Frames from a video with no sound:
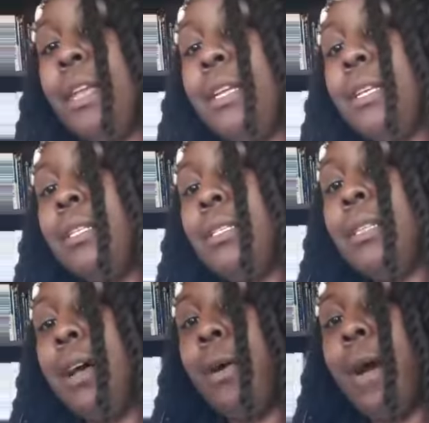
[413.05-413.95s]

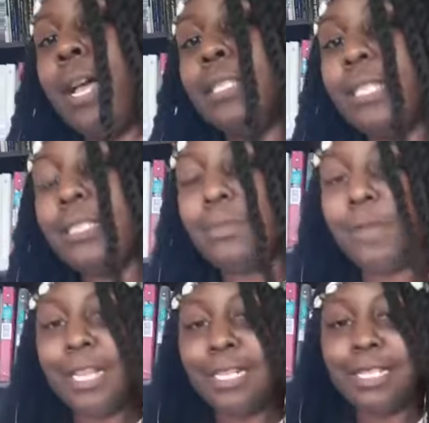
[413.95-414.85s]
So I just
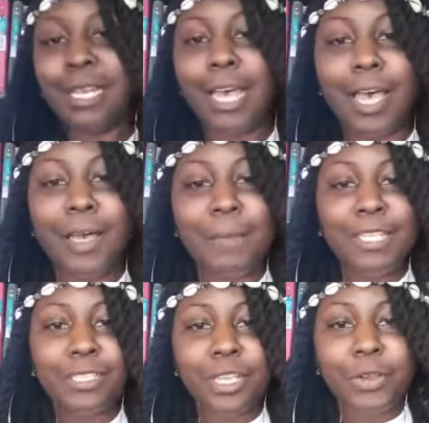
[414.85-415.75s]
wanted to come and
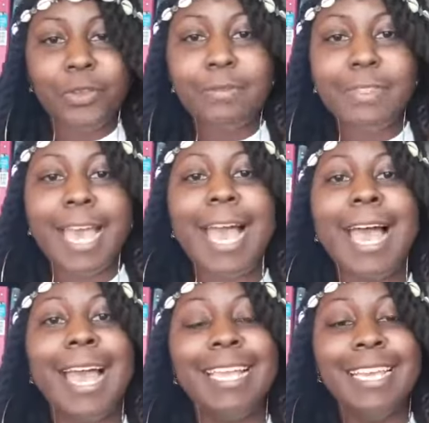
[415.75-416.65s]
show you
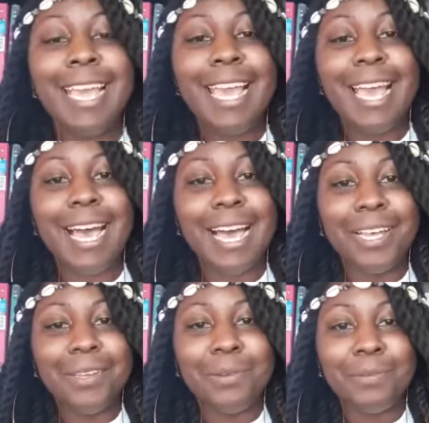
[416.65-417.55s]
that
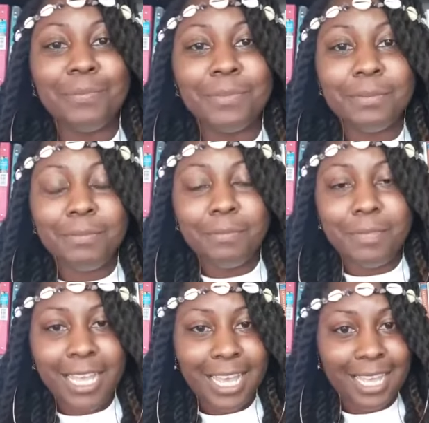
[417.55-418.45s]

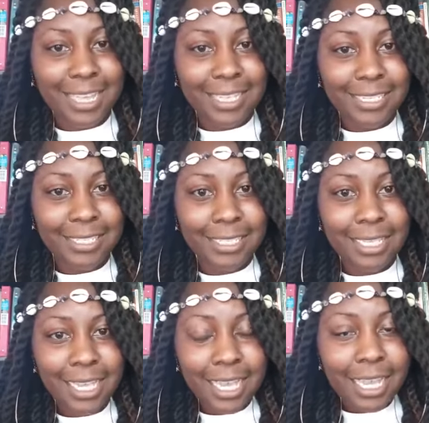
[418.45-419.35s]
because
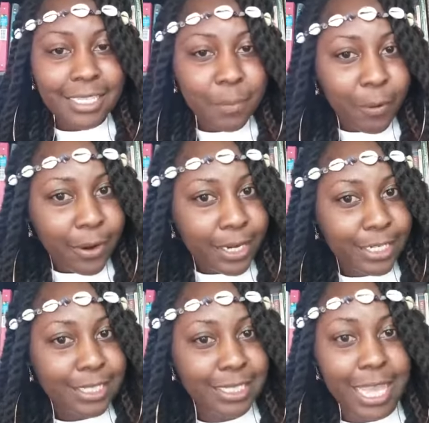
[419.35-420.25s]
it's important
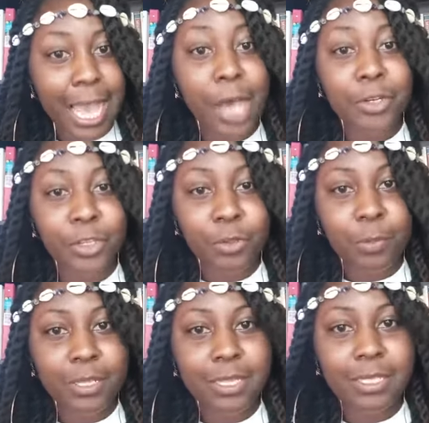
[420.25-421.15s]
to see how do you
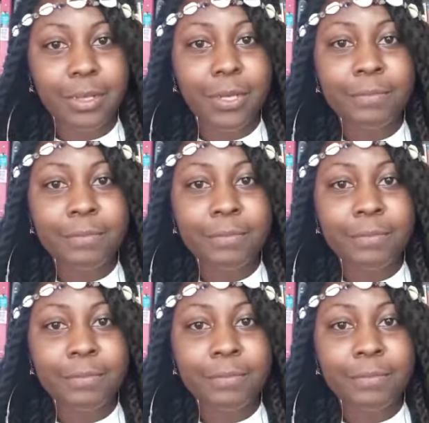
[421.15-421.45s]
put this on.